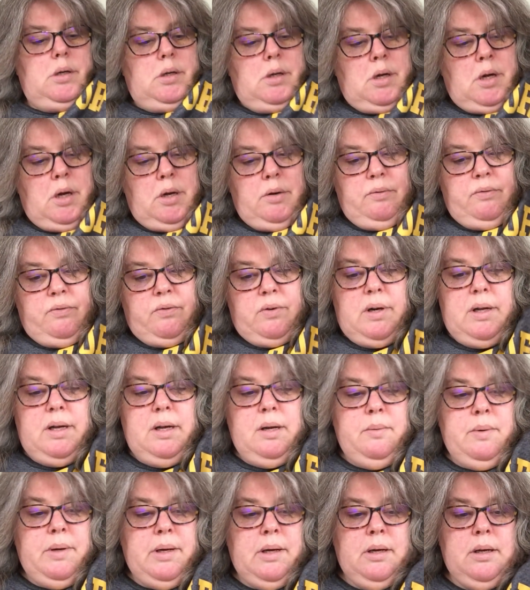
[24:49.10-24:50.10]

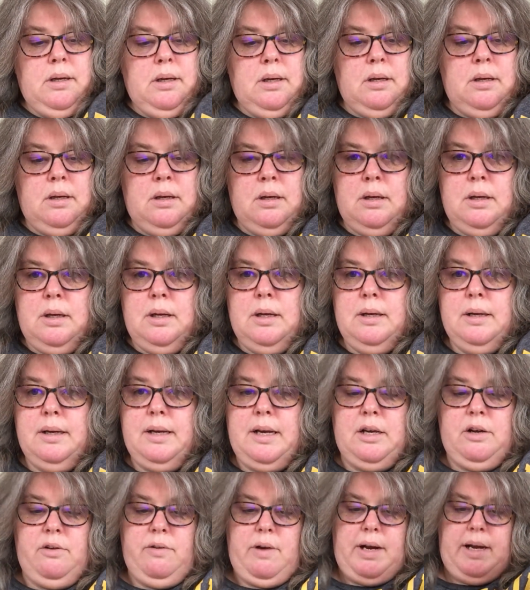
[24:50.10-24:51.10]
hopefully we can
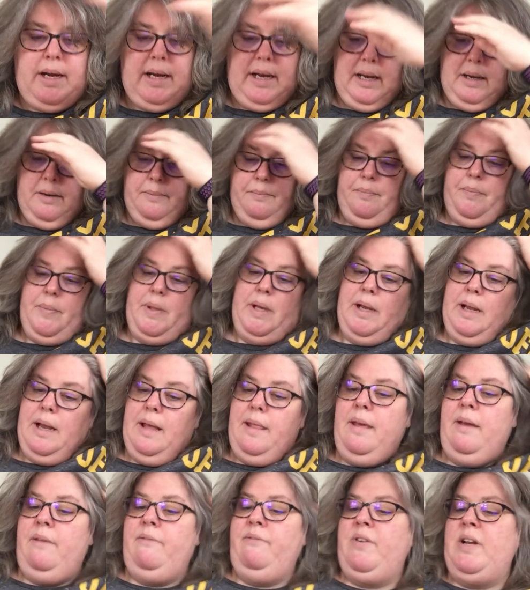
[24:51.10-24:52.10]
get cracking and
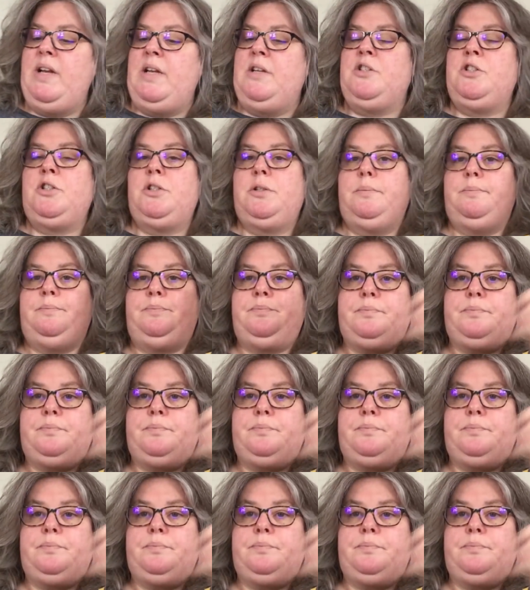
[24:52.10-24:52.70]
get that finished.